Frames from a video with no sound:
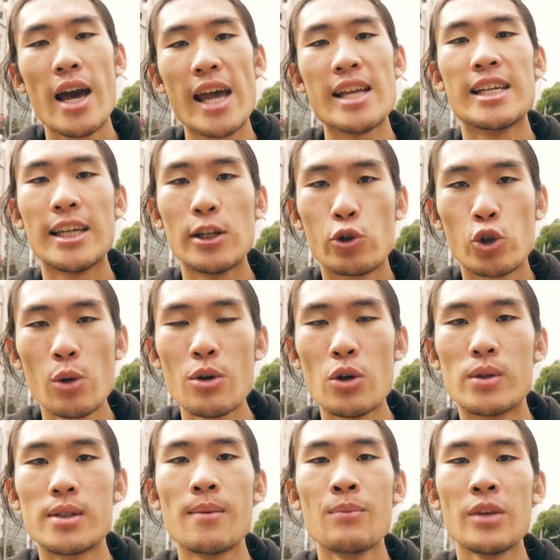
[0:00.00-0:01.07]
And he
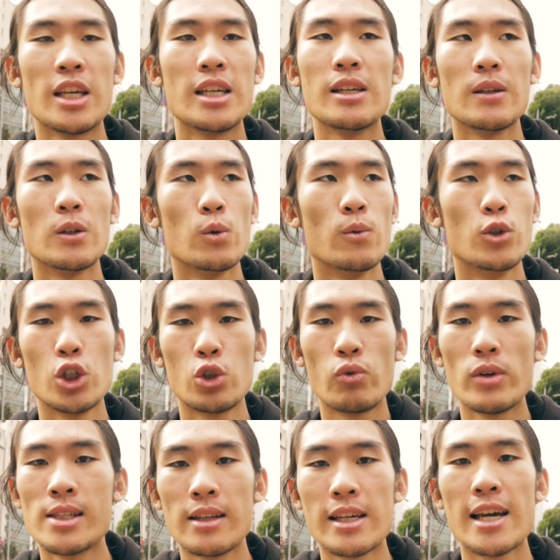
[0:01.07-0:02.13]
just
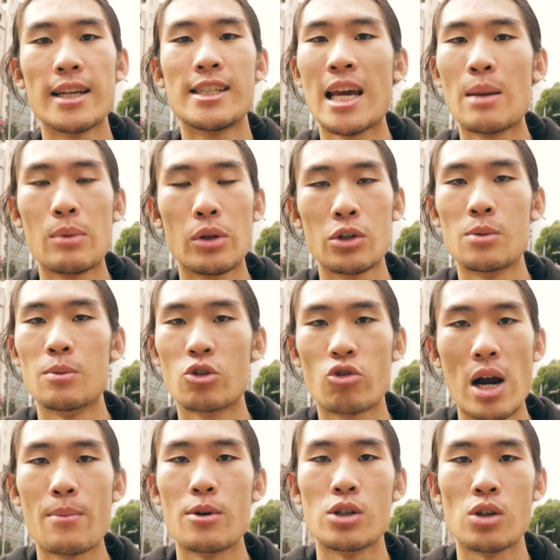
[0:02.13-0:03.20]
recently hit 10 million
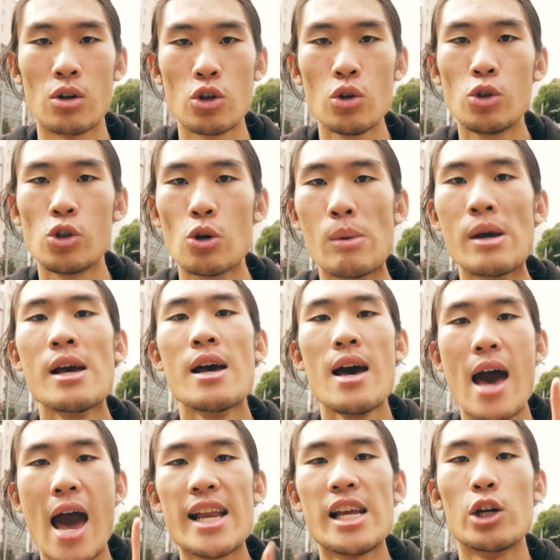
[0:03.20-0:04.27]
subscribers on YouTube,
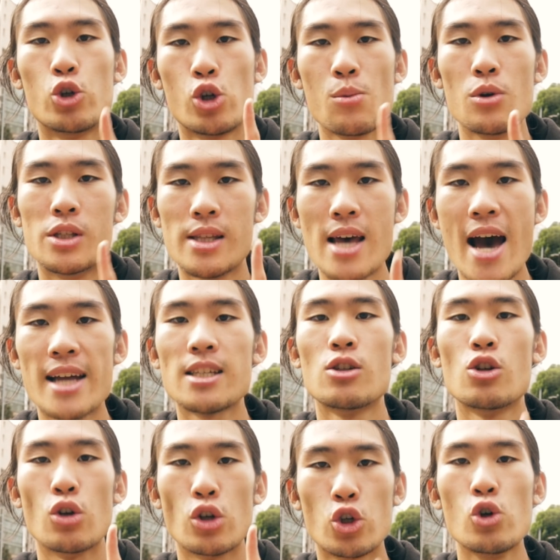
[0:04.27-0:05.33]
and he attributes that
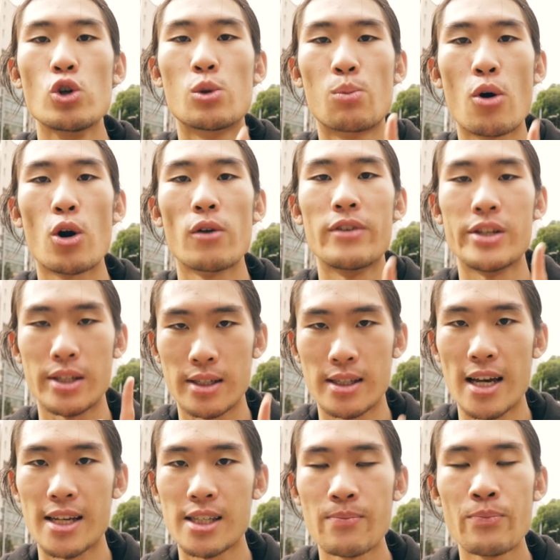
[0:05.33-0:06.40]
to a huge part of his
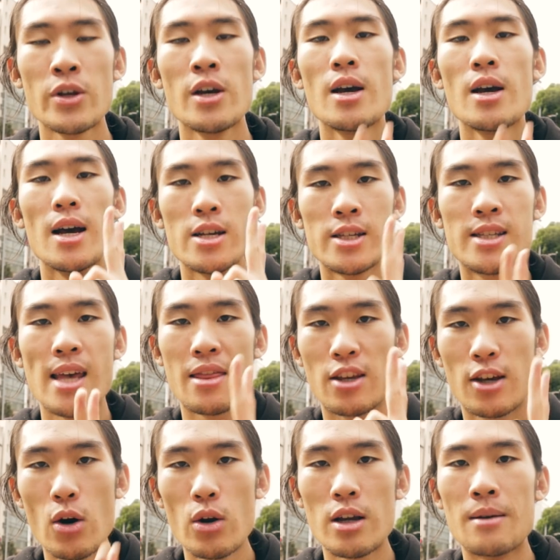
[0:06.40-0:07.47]
success. Seth
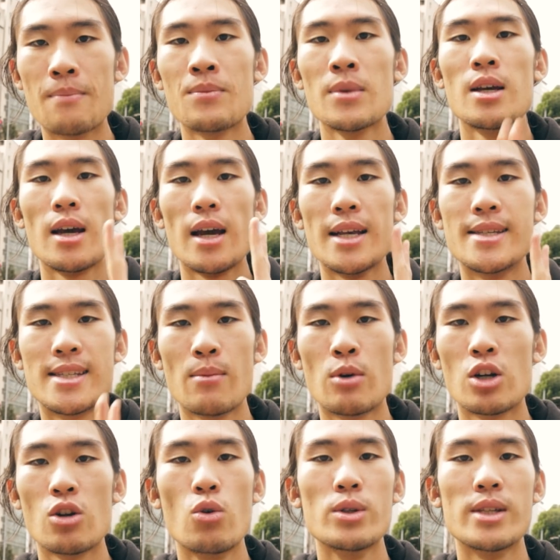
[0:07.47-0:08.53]
Godin is
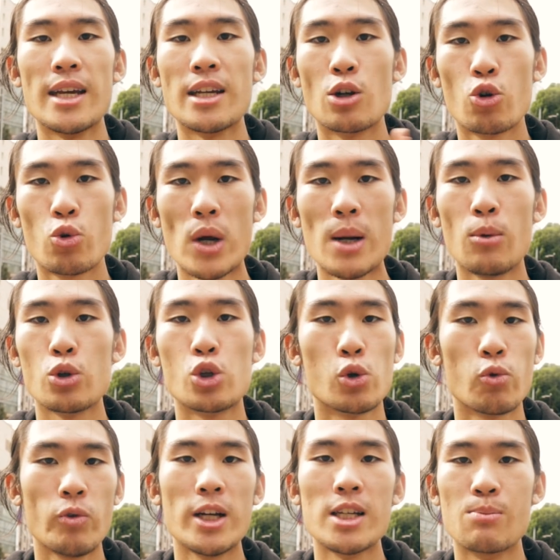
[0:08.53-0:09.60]
someone who's incredible. You
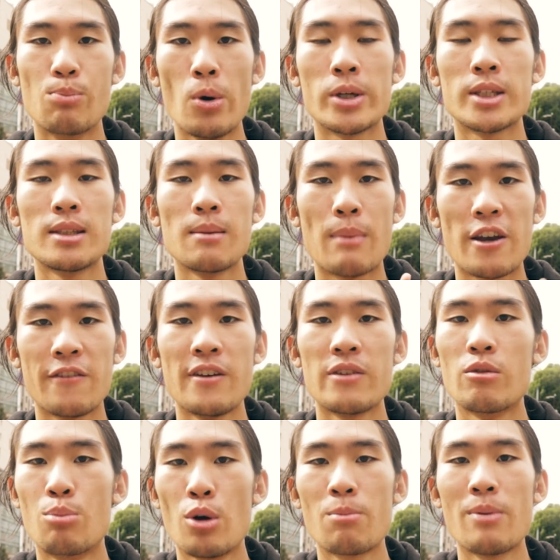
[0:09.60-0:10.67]
should read his books. My
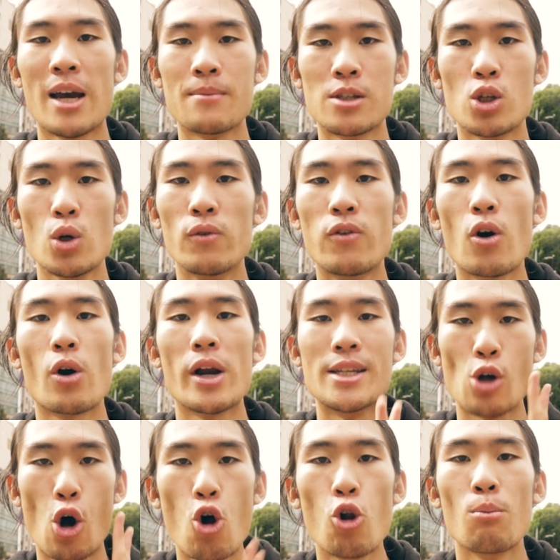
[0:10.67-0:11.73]
favorite book by him so far
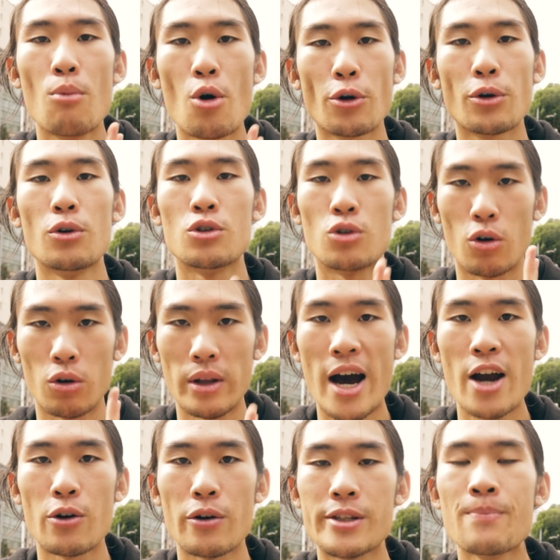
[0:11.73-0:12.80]
is All Marketers Are
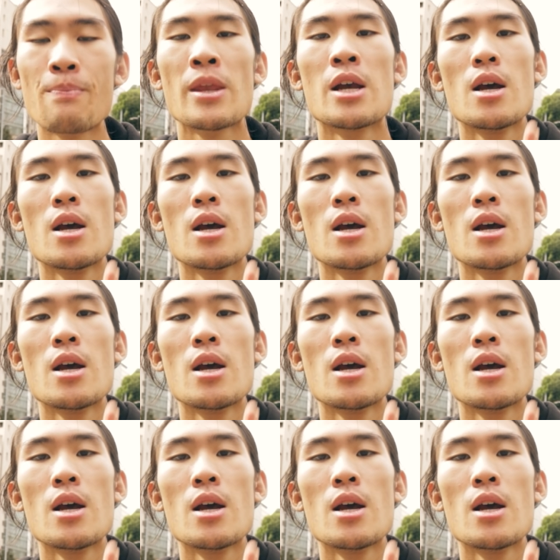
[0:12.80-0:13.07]
Liars.